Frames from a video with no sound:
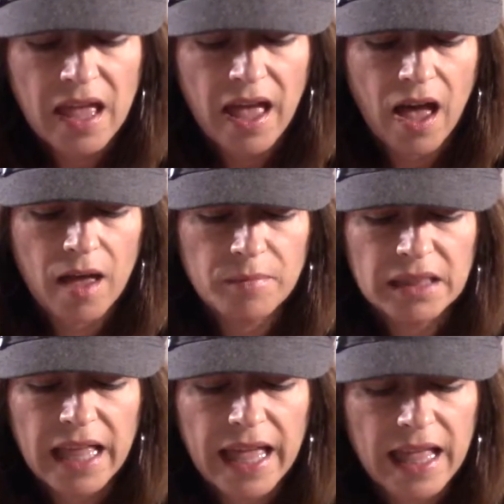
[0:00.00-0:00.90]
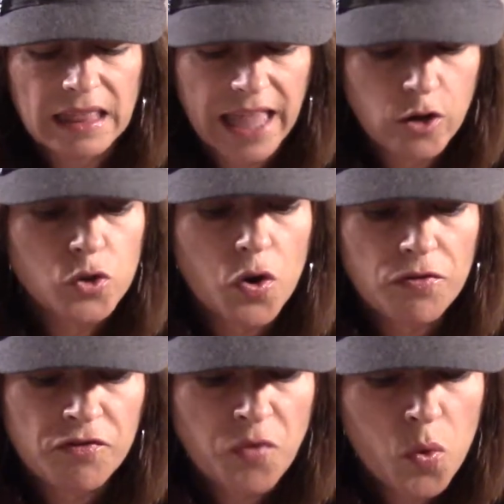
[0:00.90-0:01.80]
Letters are
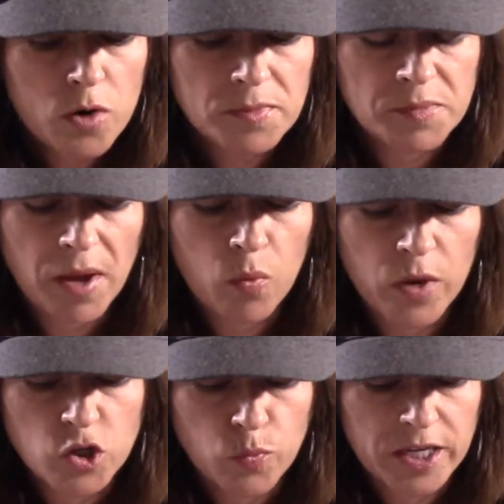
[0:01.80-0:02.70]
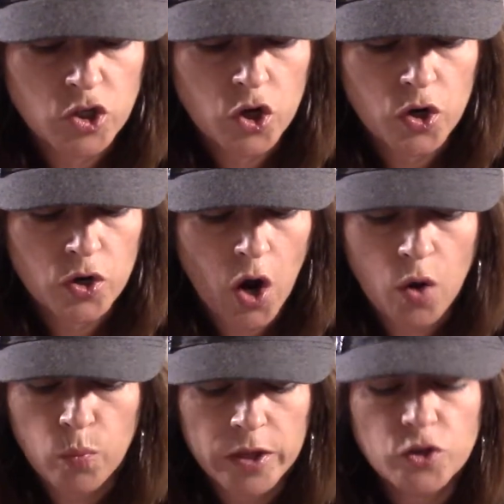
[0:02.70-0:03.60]
forms by which we turn
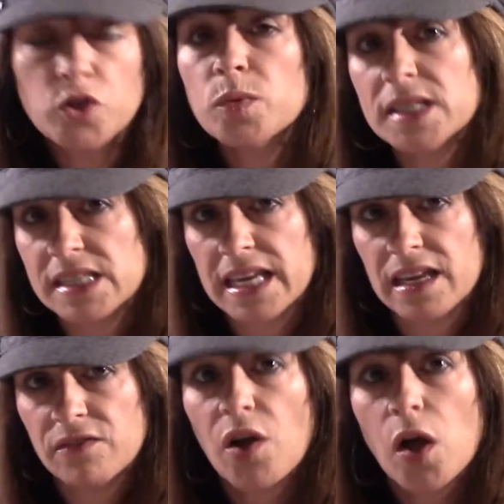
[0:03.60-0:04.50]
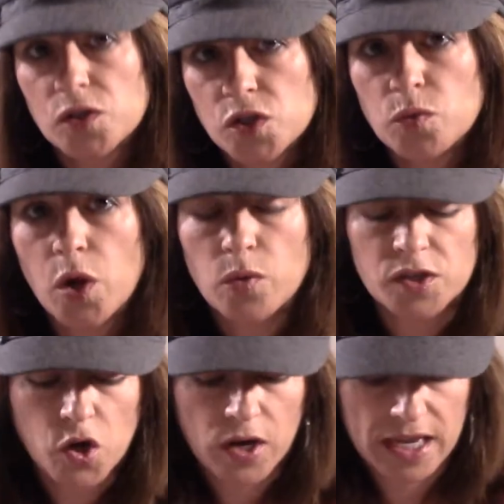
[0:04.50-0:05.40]
our will to receive, also known
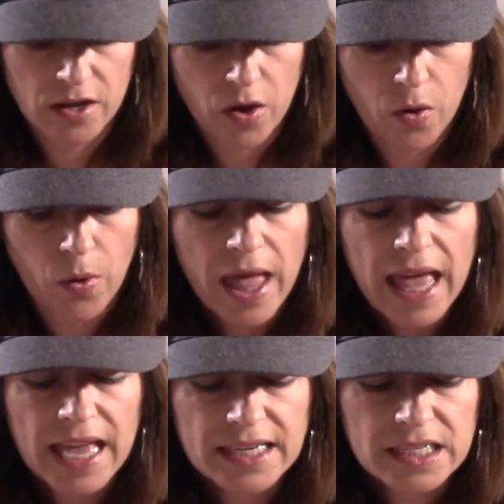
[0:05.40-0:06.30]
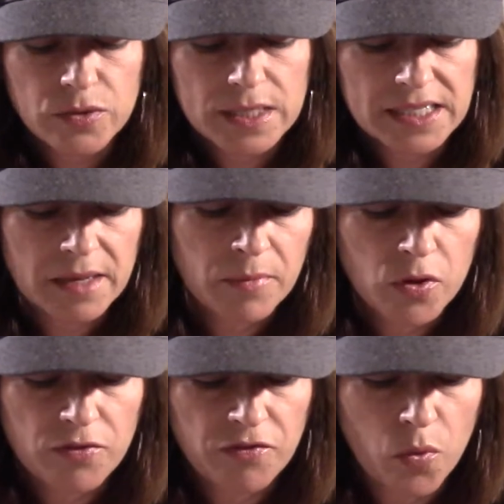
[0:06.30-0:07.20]
as our ego, into a
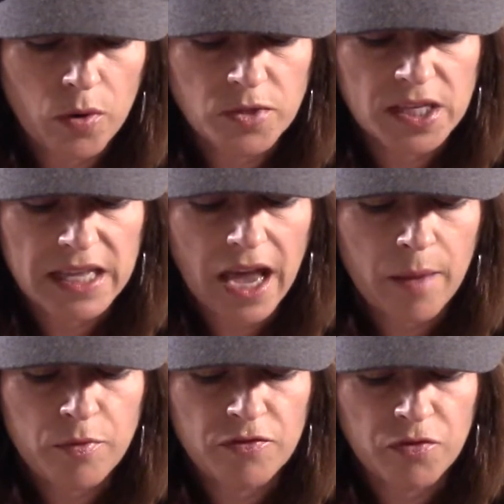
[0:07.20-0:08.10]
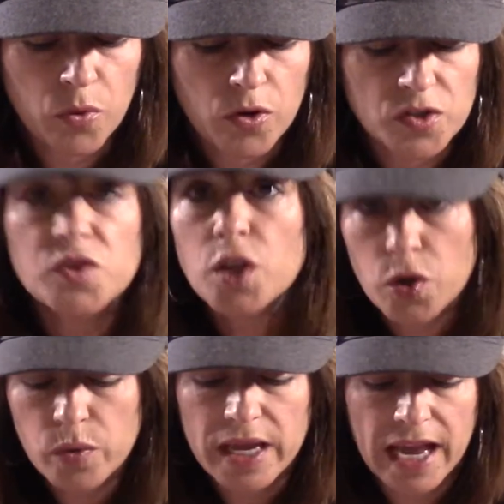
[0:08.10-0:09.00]
similar form to the upper force, the
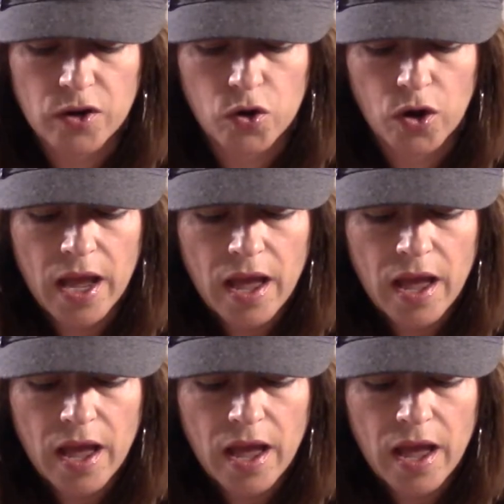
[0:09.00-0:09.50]
Creator,